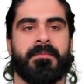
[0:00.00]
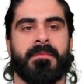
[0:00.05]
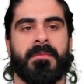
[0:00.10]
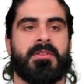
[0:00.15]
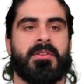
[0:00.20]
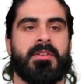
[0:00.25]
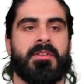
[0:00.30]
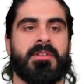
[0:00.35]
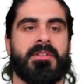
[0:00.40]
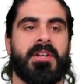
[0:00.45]

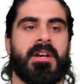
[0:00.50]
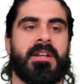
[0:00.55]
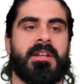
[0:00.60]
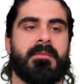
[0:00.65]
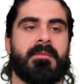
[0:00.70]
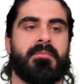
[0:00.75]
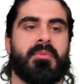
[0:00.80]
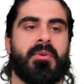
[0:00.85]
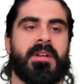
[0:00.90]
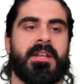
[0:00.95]
So the
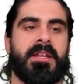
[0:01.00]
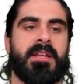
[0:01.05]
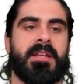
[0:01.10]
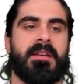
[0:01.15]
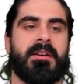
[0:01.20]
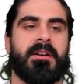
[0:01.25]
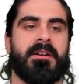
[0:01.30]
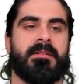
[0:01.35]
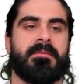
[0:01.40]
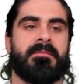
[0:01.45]
turning point
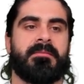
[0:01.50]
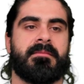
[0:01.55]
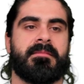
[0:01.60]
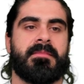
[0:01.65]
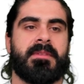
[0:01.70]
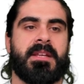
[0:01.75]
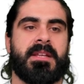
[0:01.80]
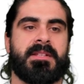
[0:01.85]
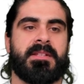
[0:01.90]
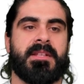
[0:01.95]
here
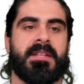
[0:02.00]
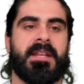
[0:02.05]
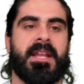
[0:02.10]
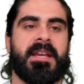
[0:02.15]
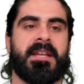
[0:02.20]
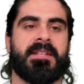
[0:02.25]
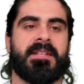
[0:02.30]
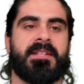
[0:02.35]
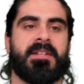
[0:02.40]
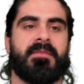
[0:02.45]
is the
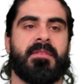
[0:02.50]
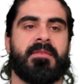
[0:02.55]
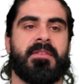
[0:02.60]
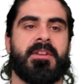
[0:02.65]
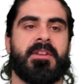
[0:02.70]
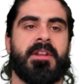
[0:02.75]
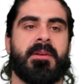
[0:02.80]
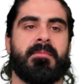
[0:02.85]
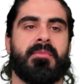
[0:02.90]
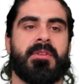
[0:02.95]
negative of
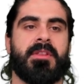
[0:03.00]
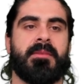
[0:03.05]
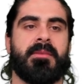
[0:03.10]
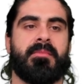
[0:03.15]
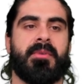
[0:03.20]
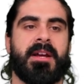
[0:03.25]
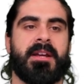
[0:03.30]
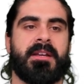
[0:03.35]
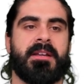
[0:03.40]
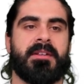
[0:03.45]
the number in the
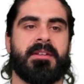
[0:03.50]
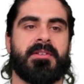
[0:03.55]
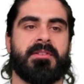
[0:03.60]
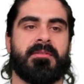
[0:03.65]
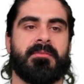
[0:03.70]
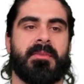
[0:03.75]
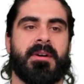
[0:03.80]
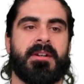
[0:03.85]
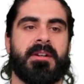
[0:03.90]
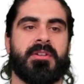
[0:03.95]
bracket,
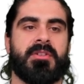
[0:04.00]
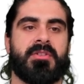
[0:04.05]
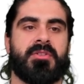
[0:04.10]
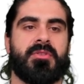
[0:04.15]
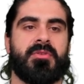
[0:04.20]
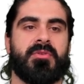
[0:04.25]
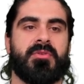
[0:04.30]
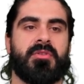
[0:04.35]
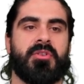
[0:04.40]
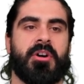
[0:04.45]
so minus
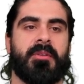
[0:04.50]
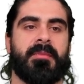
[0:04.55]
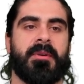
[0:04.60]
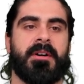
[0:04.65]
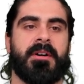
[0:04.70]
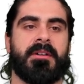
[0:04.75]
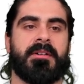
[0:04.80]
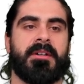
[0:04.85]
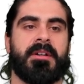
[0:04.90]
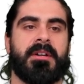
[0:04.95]
2,
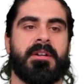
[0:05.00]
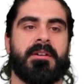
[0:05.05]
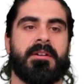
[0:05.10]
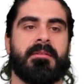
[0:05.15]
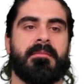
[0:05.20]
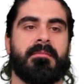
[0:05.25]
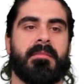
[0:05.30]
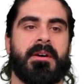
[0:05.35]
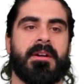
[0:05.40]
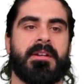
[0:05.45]
comma,
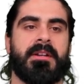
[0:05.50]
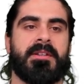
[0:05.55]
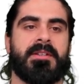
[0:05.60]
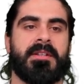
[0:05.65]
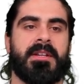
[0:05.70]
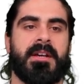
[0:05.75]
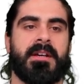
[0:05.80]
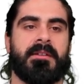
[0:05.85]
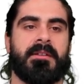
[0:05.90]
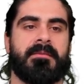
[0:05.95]
minus
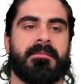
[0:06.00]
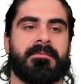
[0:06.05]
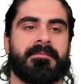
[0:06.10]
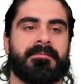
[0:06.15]
9.